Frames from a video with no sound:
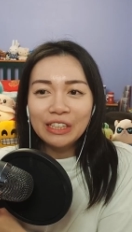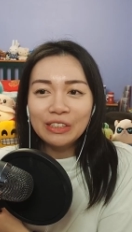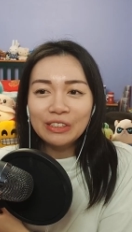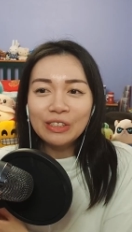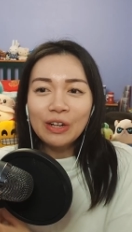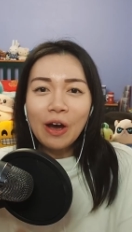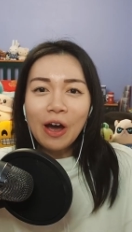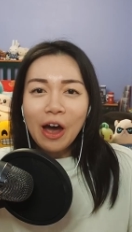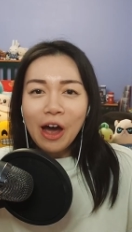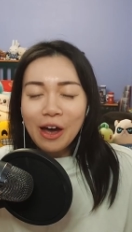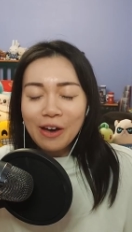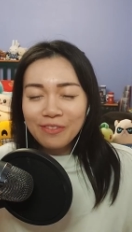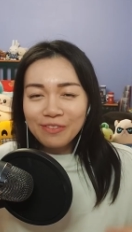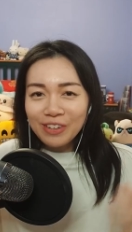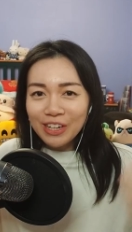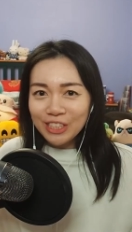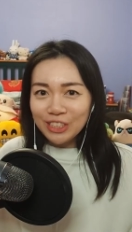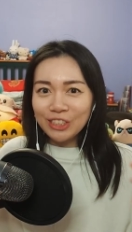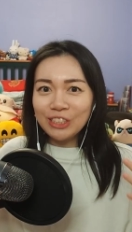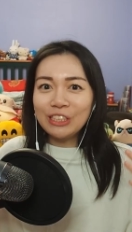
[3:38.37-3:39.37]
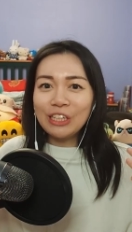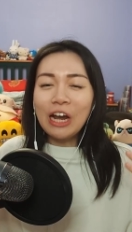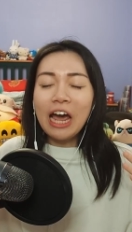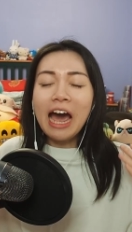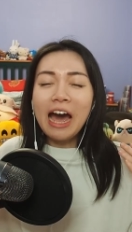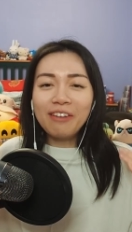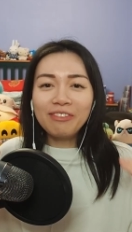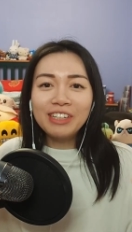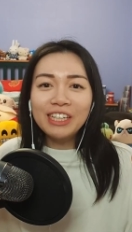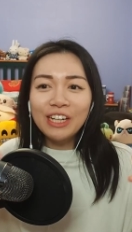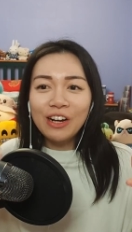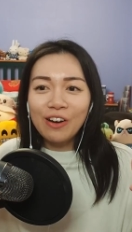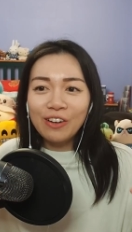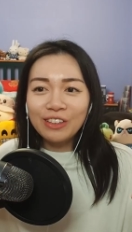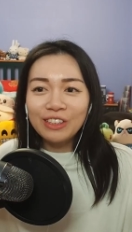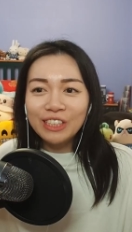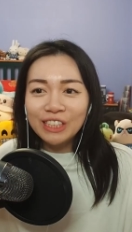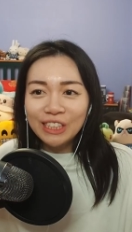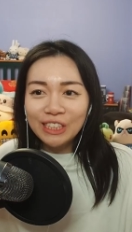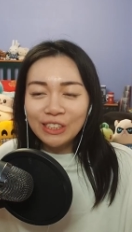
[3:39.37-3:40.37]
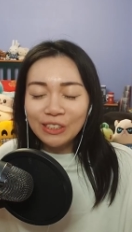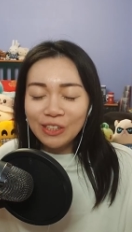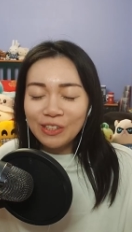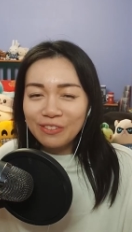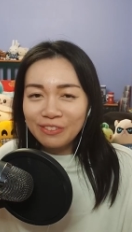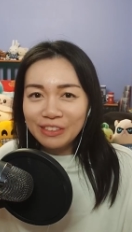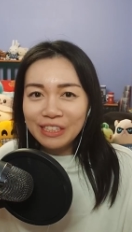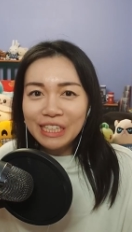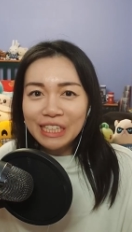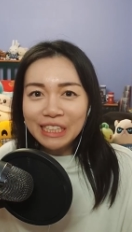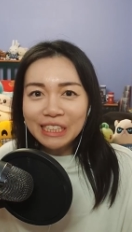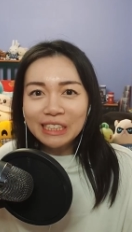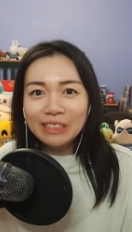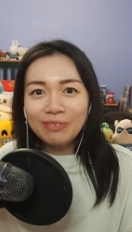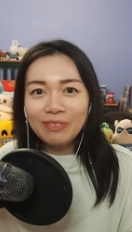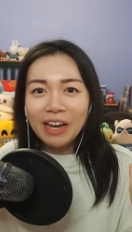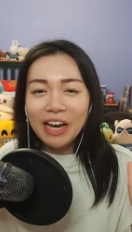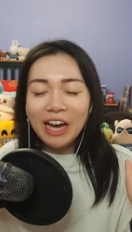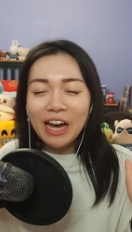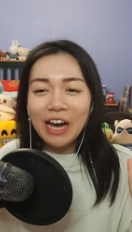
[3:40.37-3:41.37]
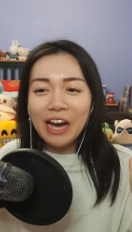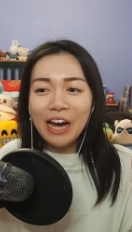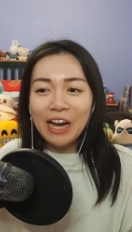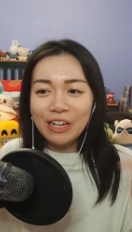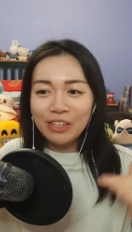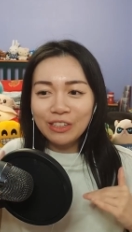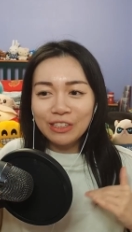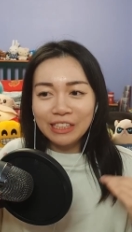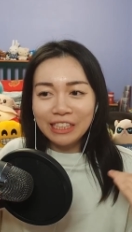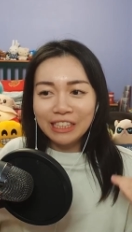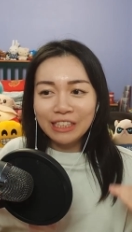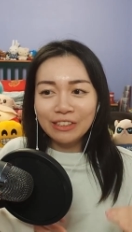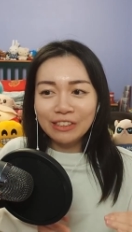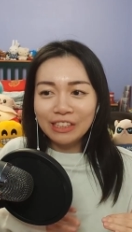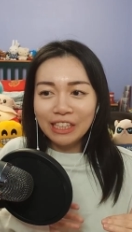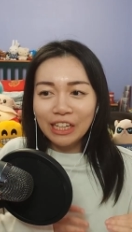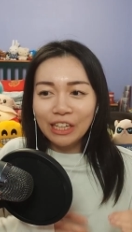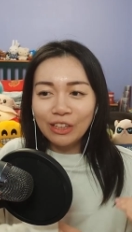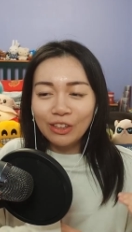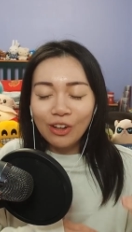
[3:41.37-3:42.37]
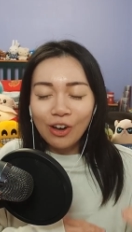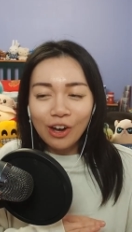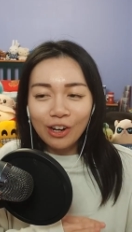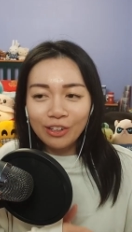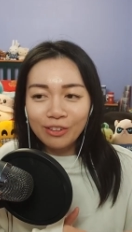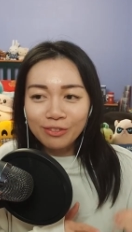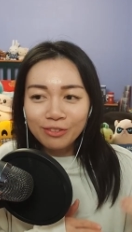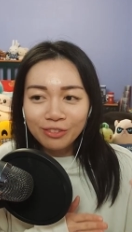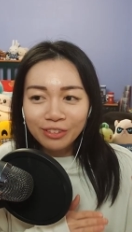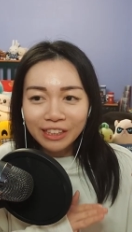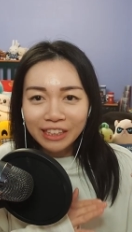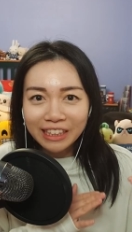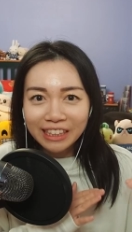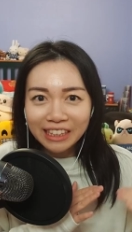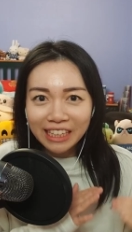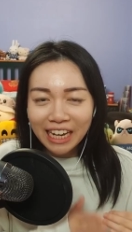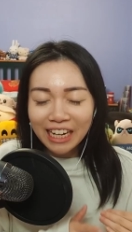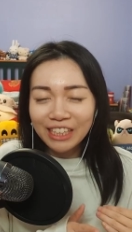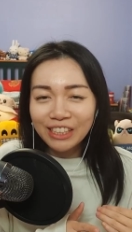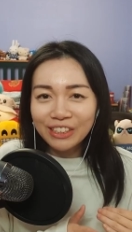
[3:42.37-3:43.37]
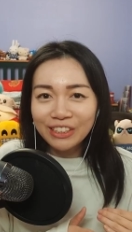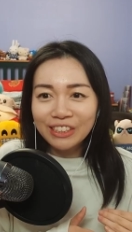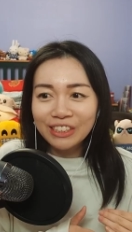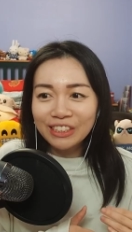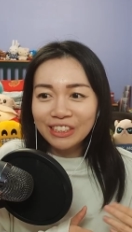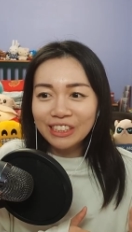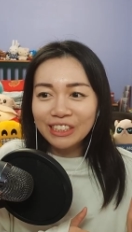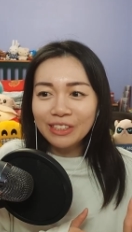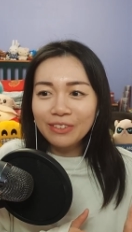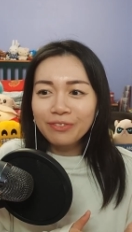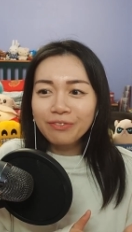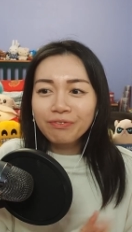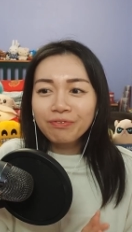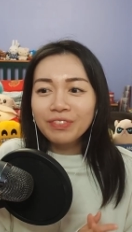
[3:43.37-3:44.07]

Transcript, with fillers: there's not much happening on the surface, but underneath there's like a lot of layers.